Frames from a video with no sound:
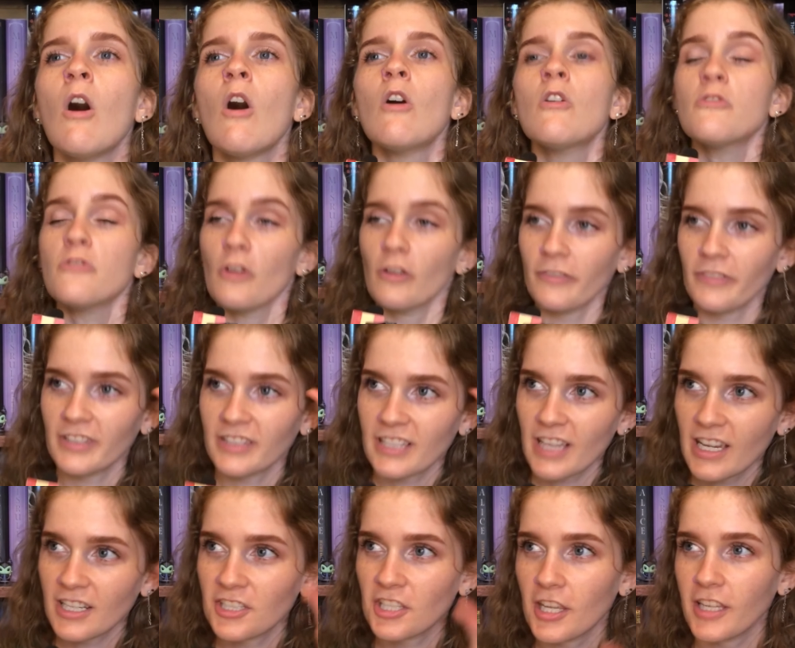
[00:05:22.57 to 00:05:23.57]
no offense,
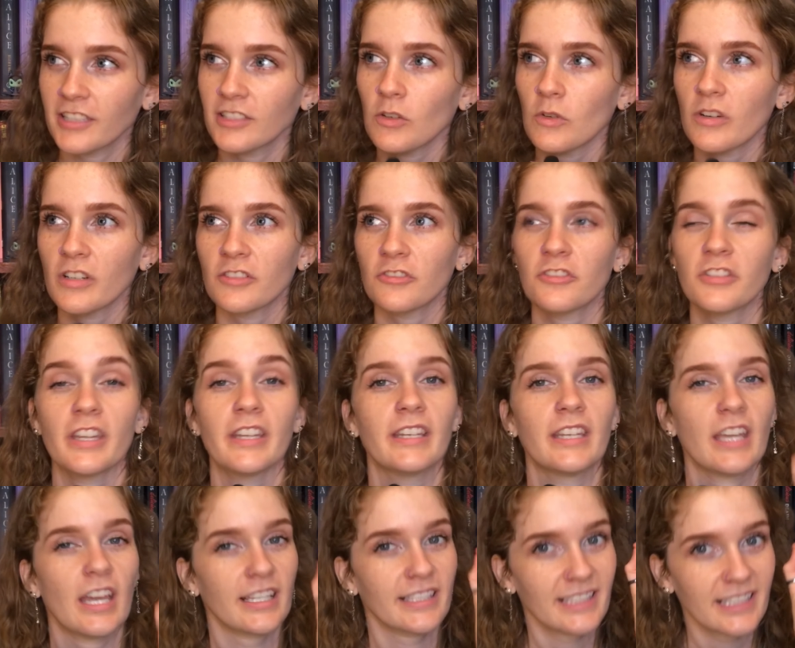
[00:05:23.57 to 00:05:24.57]
actually I don't understand
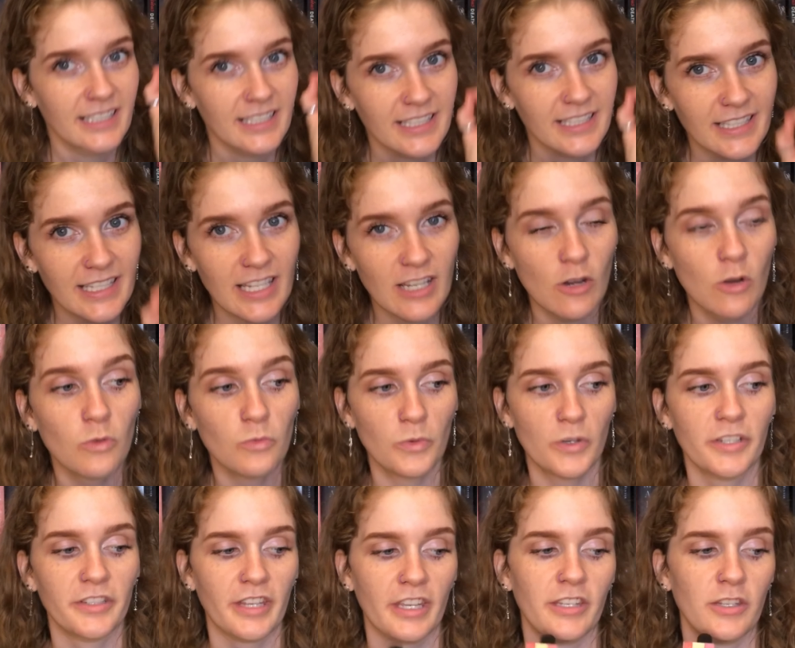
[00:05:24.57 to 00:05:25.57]
a single
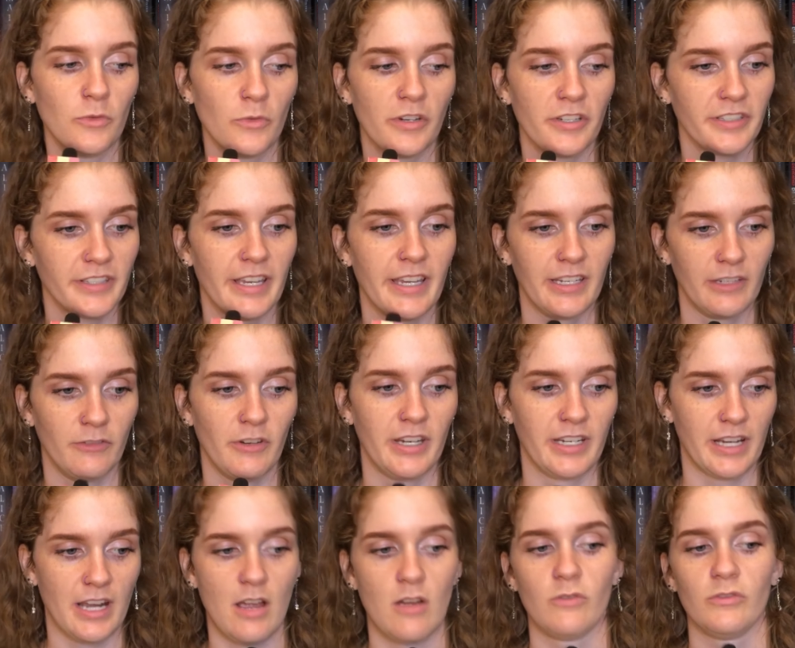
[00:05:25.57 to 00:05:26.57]
word that you are saying right
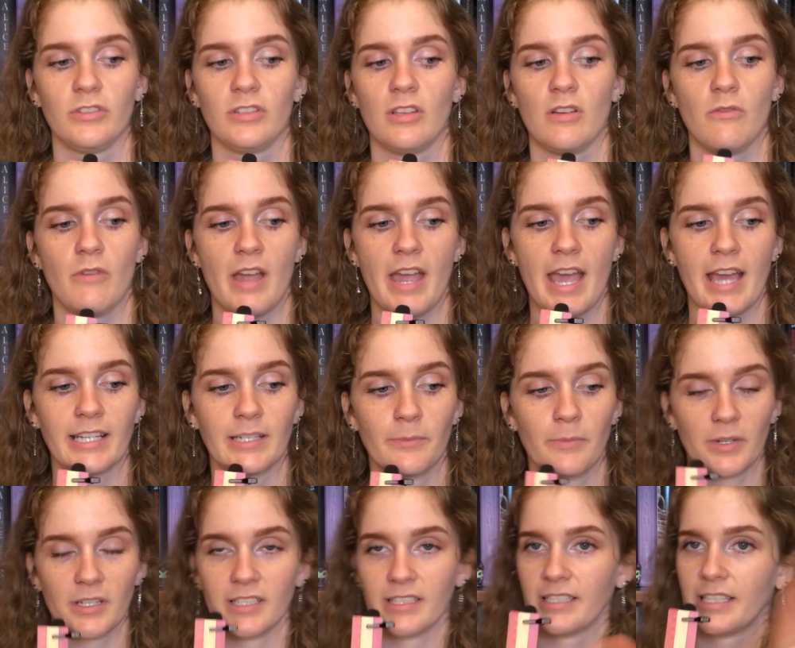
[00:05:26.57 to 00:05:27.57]
now. So I had to
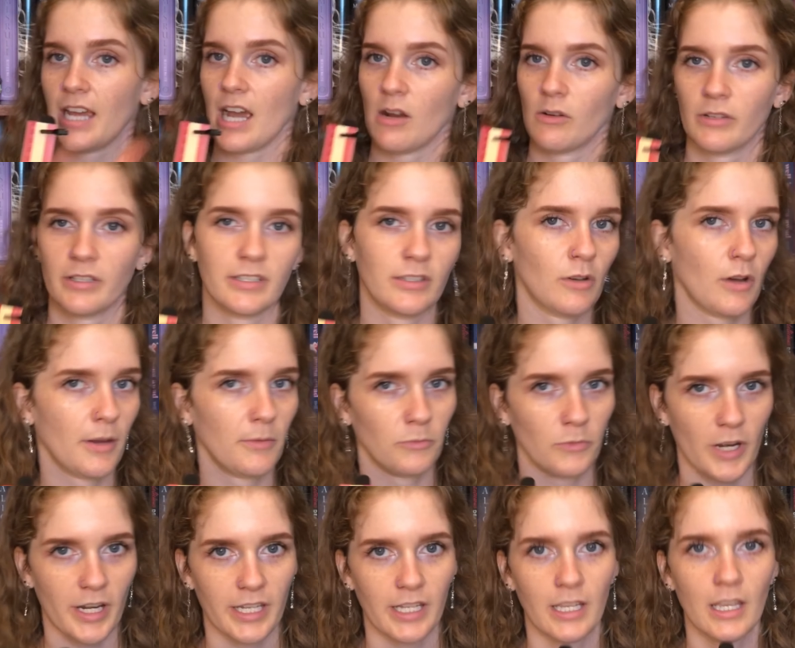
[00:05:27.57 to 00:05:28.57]
put it down until I'm
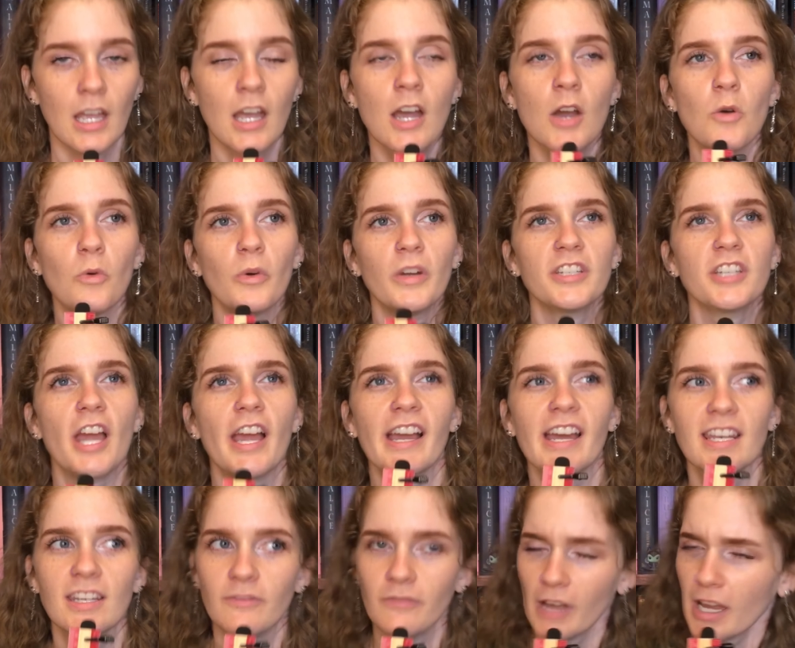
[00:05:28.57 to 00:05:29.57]
ready, which I
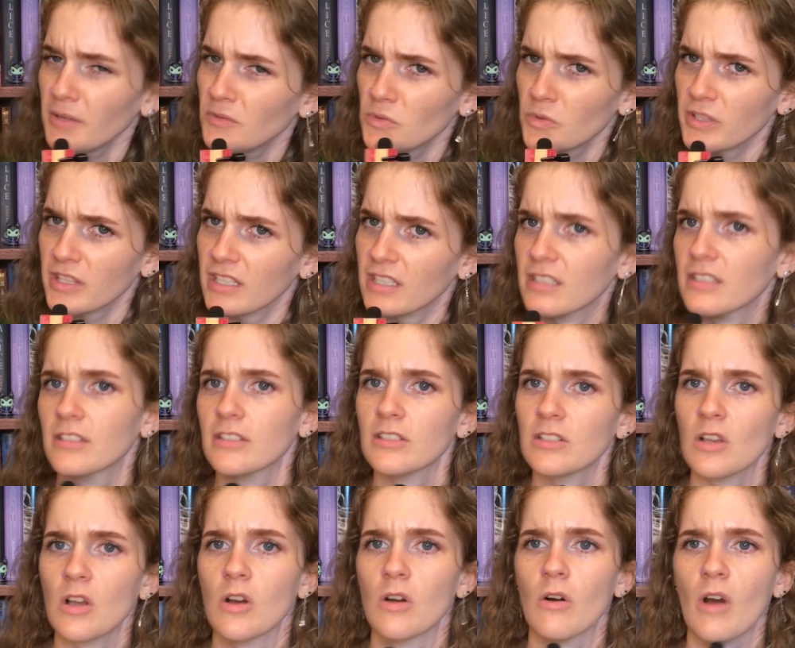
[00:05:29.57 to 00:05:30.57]
kind of vibed with it.
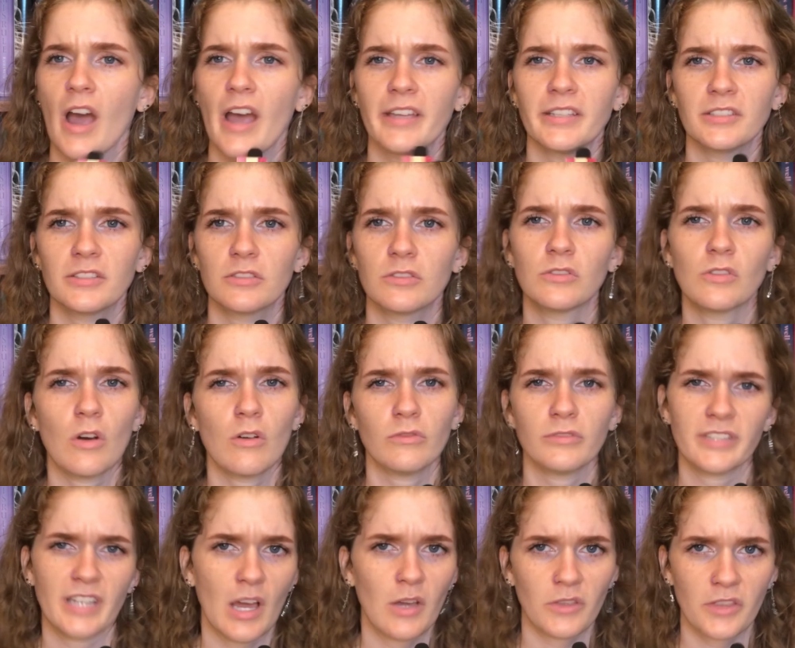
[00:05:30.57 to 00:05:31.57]
So I don't
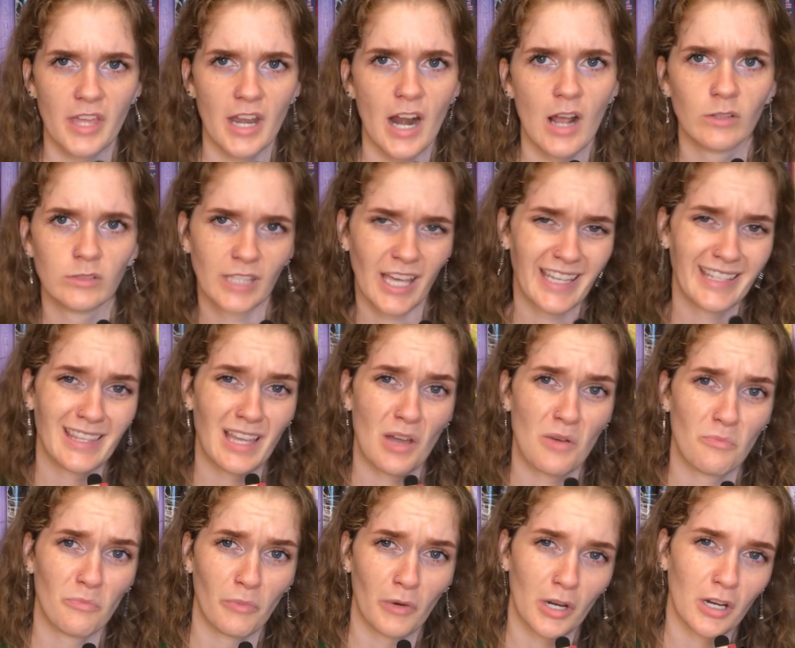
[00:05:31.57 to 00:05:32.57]
doubt that I'll like
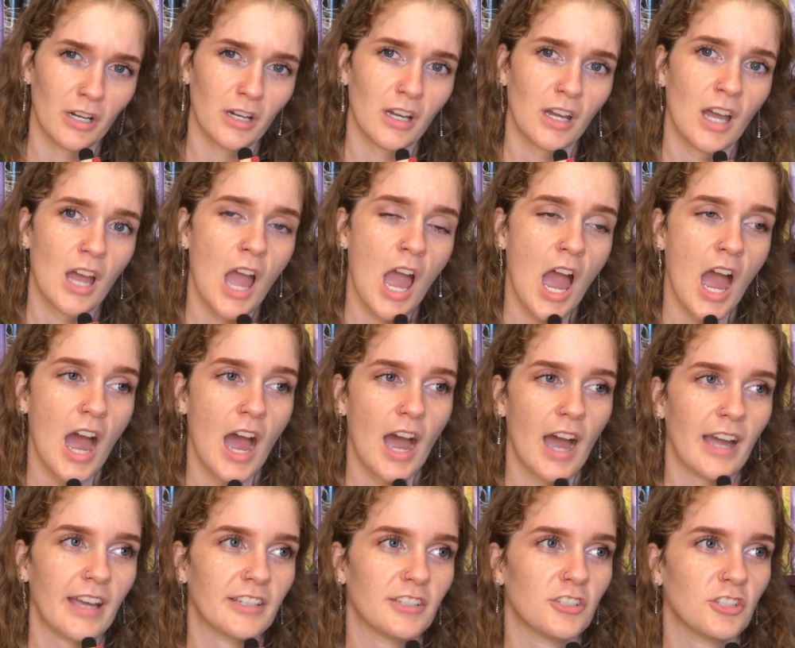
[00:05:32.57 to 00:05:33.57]
that book.
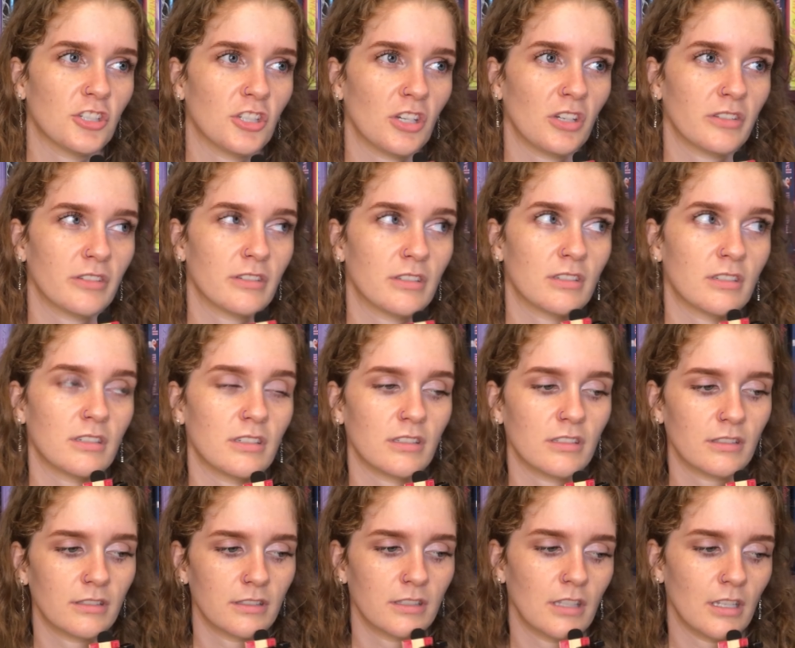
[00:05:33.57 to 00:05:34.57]
I just
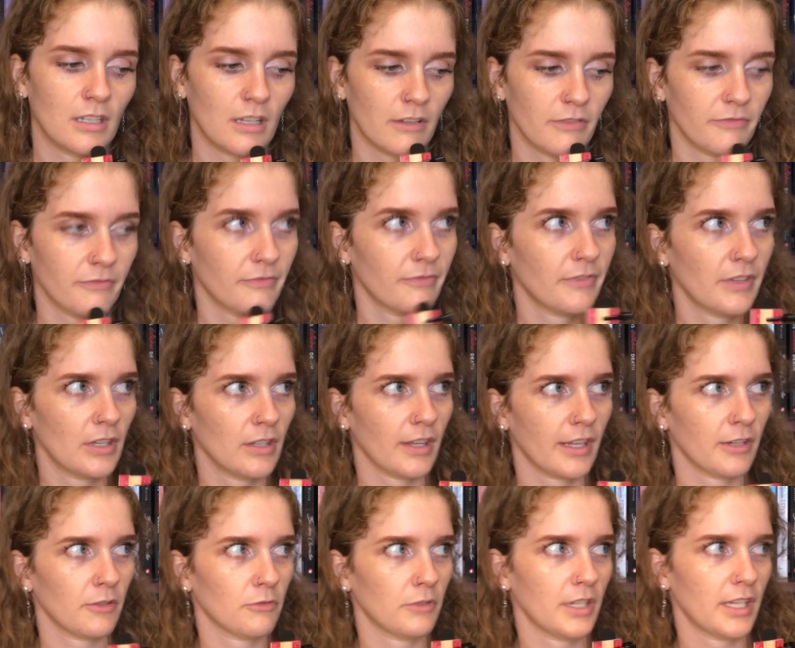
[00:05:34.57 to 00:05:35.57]
did not feel
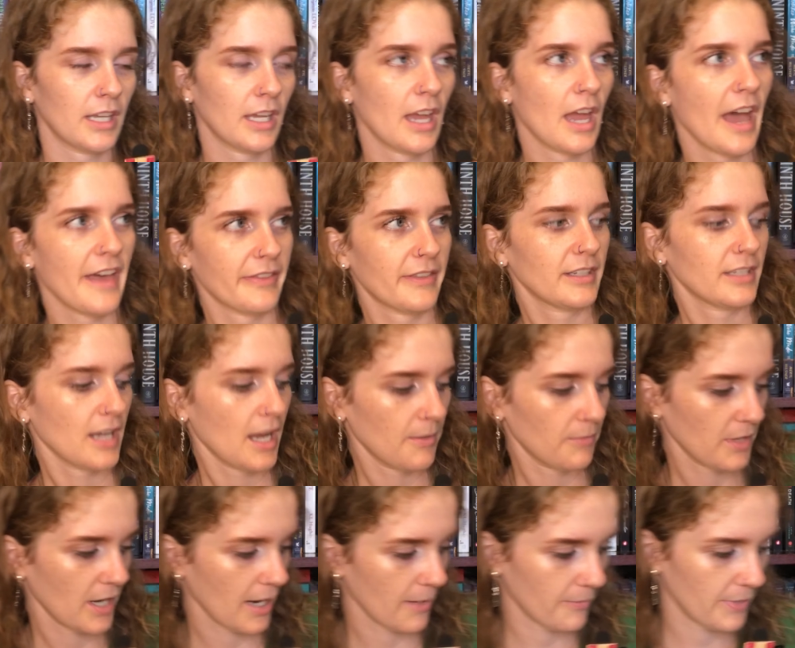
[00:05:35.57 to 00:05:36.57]
like reading it at the time
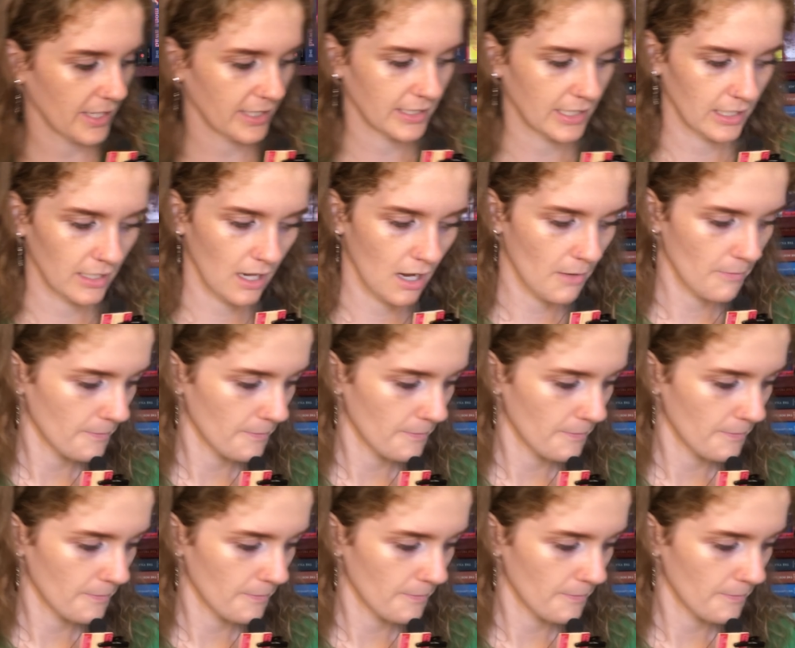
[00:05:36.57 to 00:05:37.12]
that I picked it up.